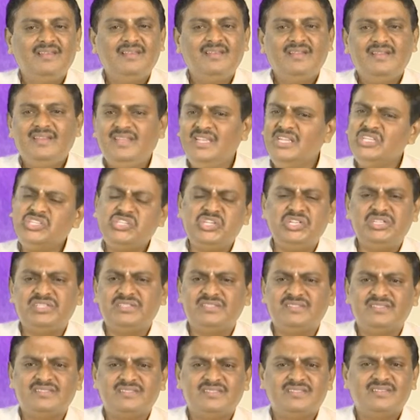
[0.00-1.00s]
Dear
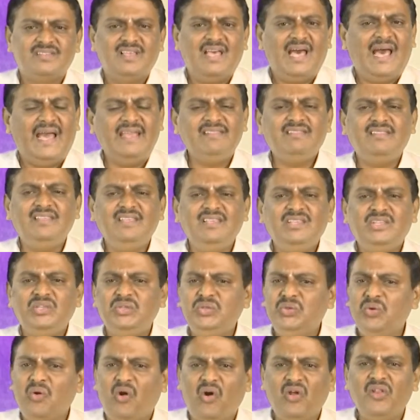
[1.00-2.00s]
children, I think
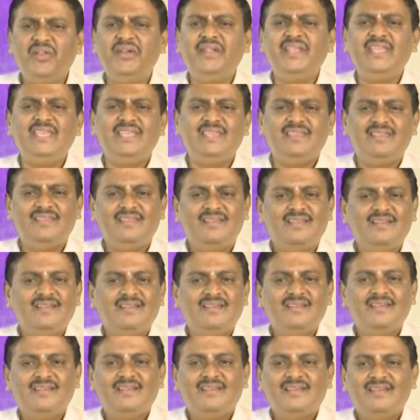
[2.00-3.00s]
you already
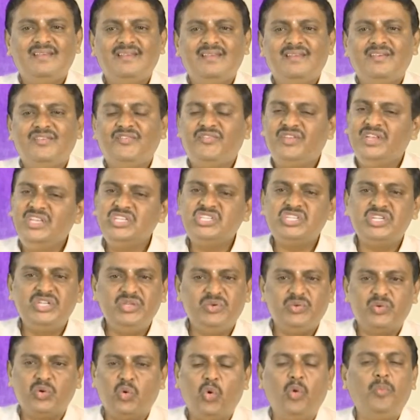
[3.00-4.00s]
finished
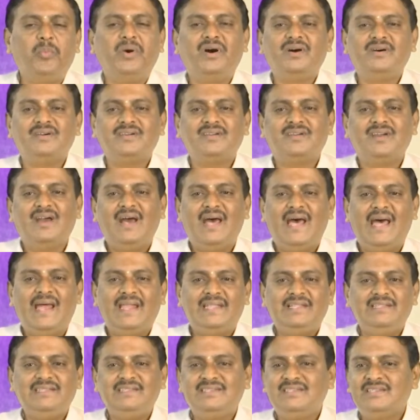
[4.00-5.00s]
your homework
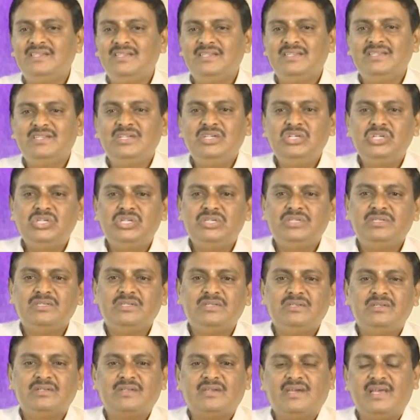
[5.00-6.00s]
and
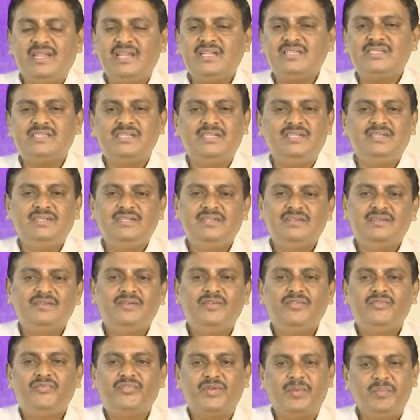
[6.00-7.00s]
corrected
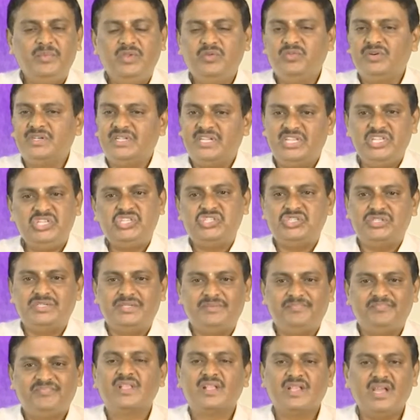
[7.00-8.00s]
from your teacher.
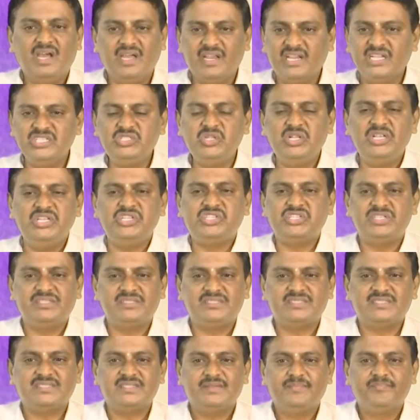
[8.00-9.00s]

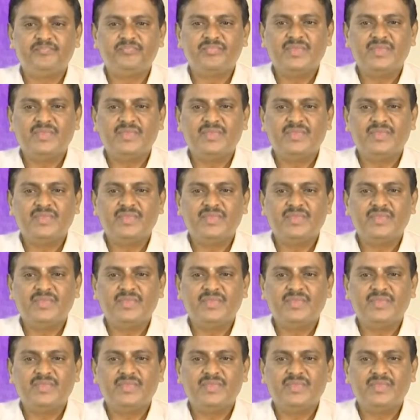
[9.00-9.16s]
Congratulations.